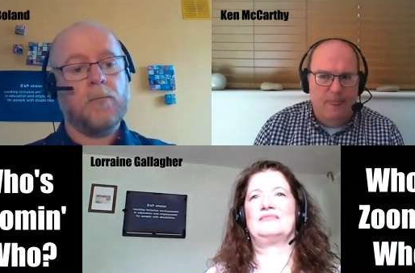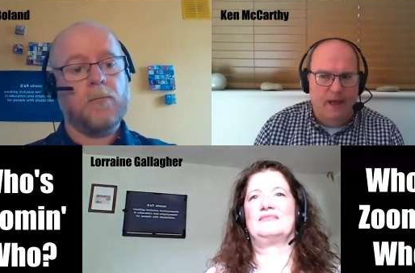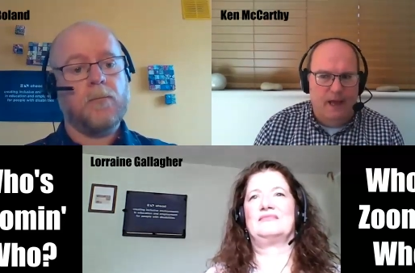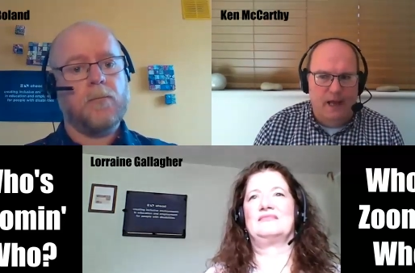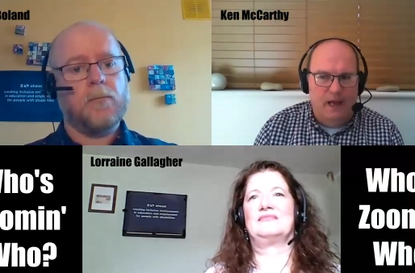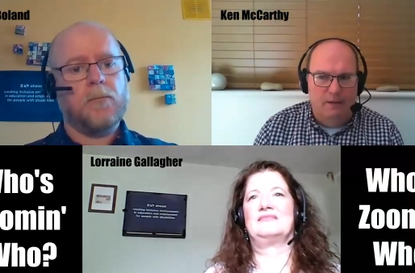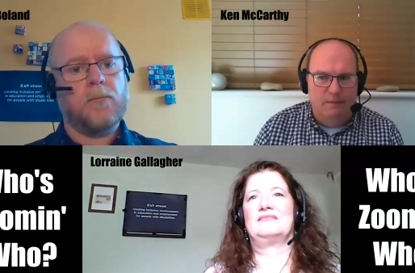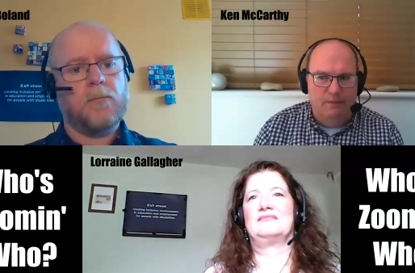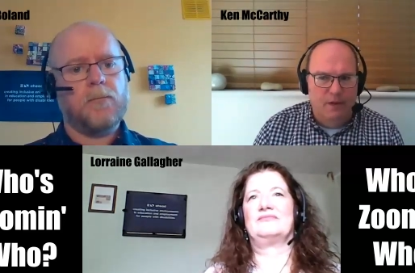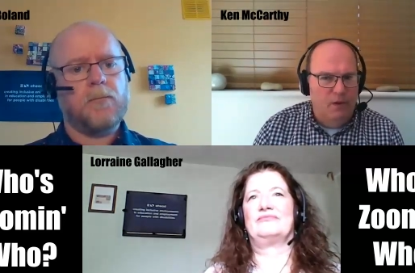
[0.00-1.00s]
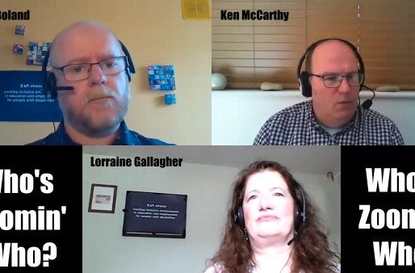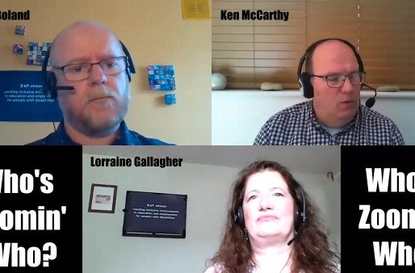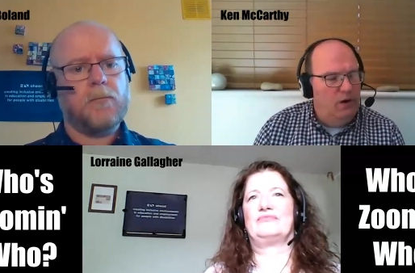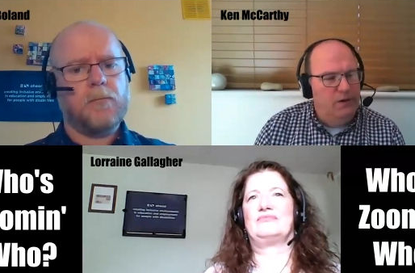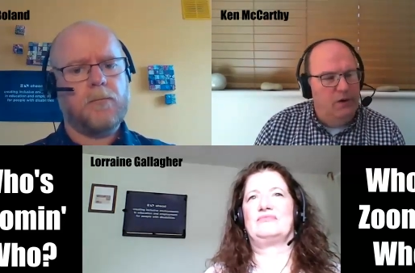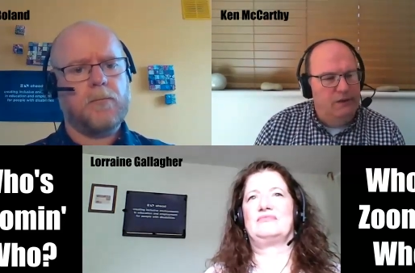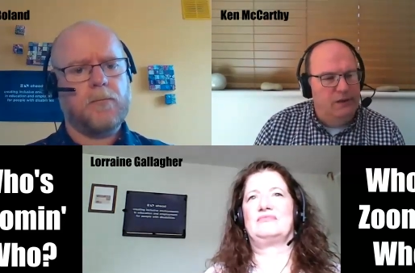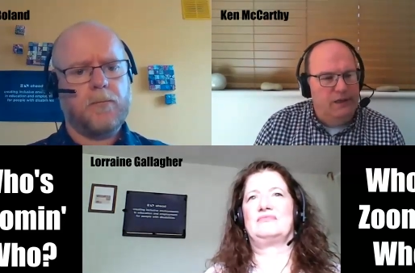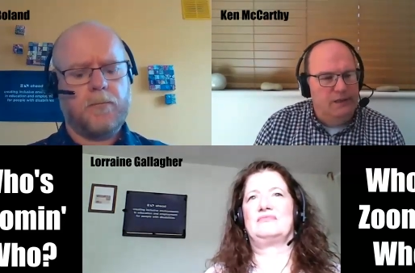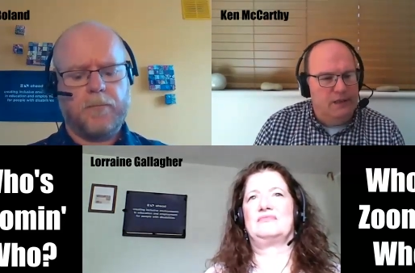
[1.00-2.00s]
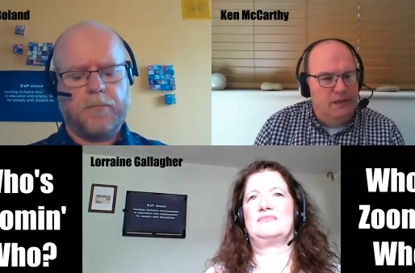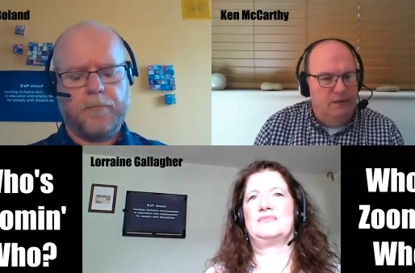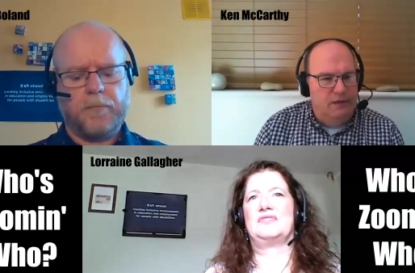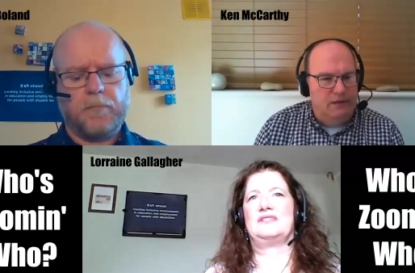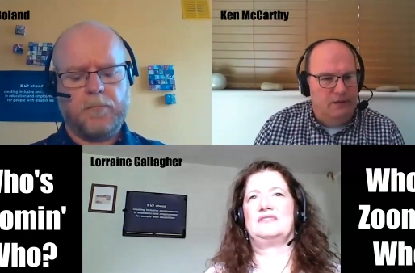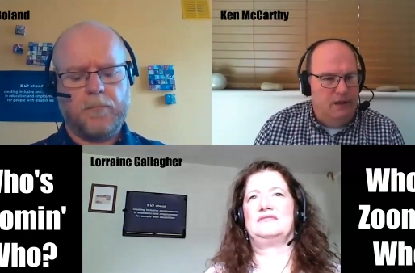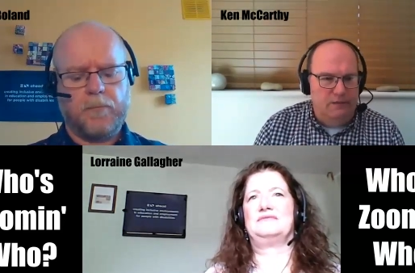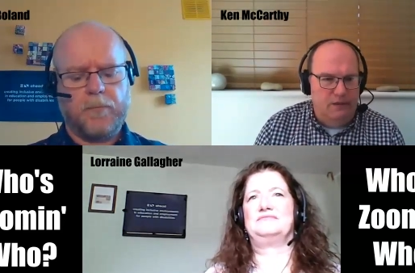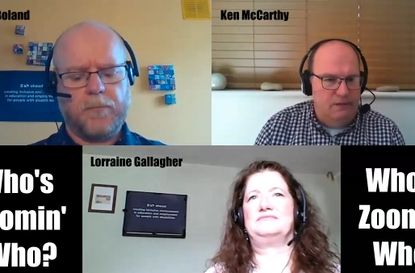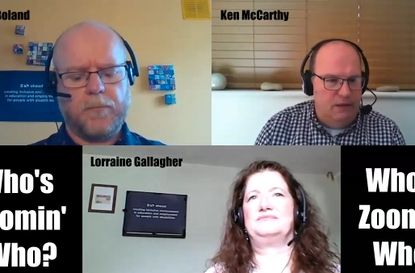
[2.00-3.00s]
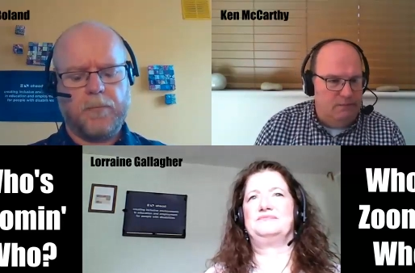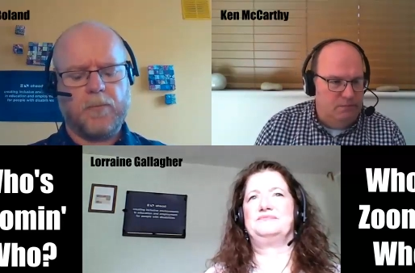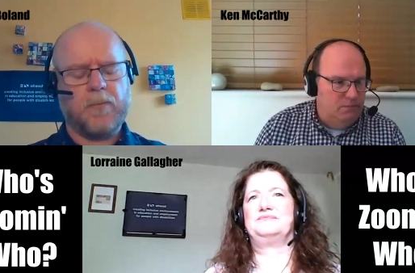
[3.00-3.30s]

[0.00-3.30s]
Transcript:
Speaker 1: Um, what are the kind of things that that that, that